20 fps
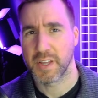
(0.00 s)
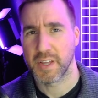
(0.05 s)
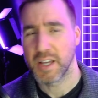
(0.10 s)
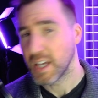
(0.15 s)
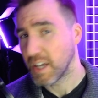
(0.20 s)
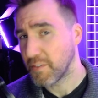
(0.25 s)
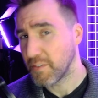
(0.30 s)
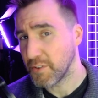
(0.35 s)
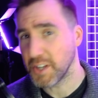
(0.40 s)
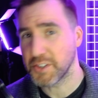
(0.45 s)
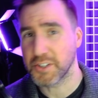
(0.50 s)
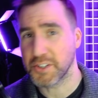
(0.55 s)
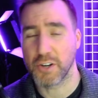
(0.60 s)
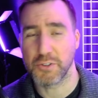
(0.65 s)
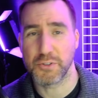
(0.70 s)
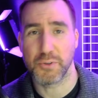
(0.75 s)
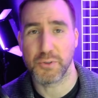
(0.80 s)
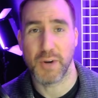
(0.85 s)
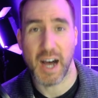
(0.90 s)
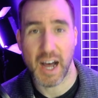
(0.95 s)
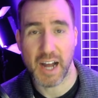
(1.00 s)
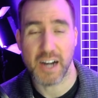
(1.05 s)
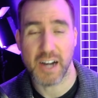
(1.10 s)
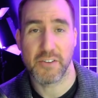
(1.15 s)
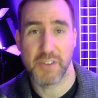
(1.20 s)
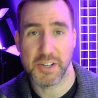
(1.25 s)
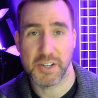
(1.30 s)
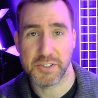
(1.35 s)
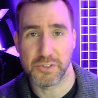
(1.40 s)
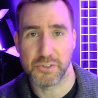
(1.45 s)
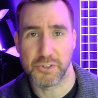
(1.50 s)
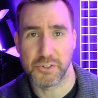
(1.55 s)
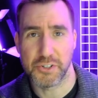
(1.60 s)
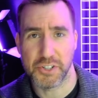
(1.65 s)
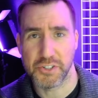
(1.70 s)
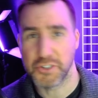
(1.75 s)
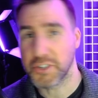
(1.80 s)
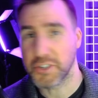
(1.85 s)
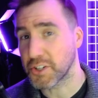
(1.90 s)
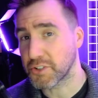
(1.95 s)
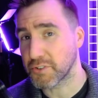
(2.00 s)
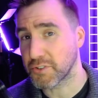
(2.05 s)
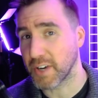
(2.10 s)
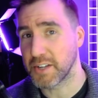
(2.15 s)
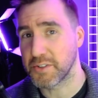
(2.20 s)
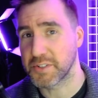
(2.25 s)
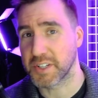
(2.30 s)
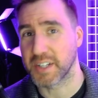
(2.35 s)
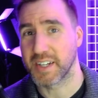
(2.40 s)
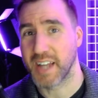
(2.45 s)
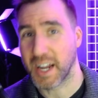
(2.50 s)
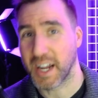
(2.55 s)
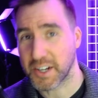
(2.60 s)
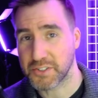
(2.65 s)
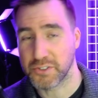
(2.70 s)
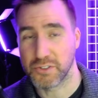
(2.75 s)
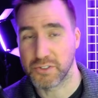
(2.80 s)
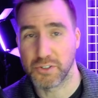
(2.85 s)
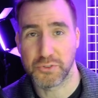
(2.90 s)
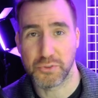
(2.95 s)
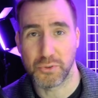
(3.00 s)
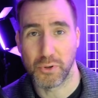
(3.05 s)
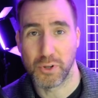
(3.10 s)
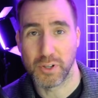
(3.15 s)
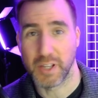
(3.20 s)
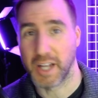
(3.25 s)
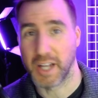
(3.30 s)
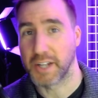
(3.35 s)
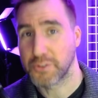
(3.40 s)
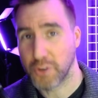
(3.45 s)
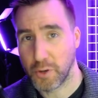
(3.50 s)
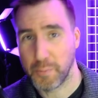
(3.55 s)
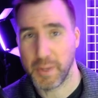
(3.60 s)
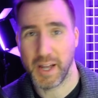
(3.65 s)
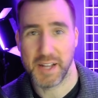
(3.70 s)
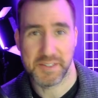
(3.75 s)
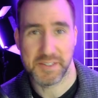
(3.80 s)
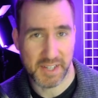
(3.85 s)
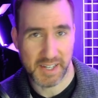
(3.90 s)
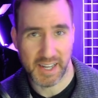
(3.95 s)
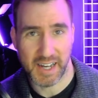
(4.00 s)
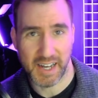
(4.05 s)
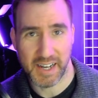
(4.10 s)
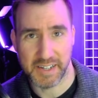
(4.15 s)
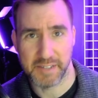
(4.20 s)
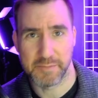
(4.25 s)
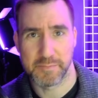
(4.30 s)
If you need to go to a higher resolution, you can try using an external tool like Topaz AI.